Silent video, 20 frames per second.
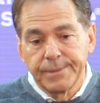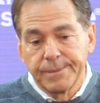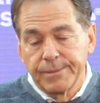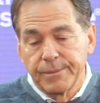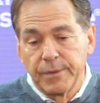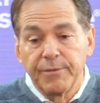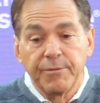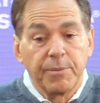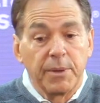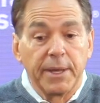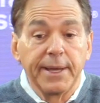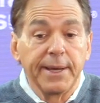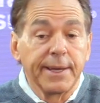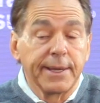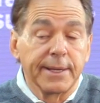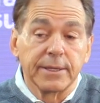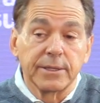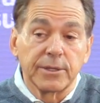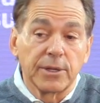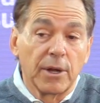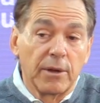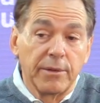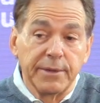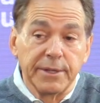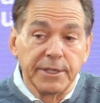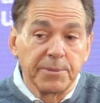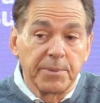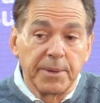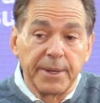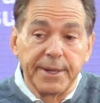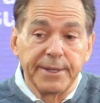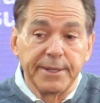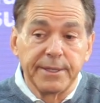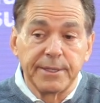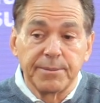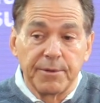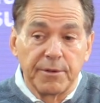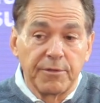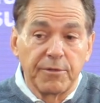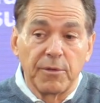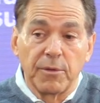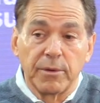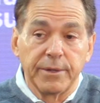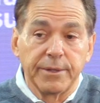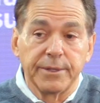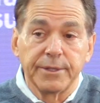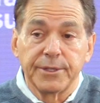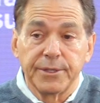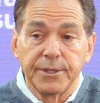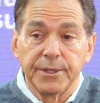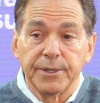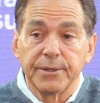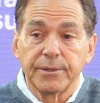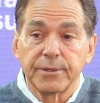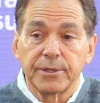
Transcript: we've played against all these plays before this year,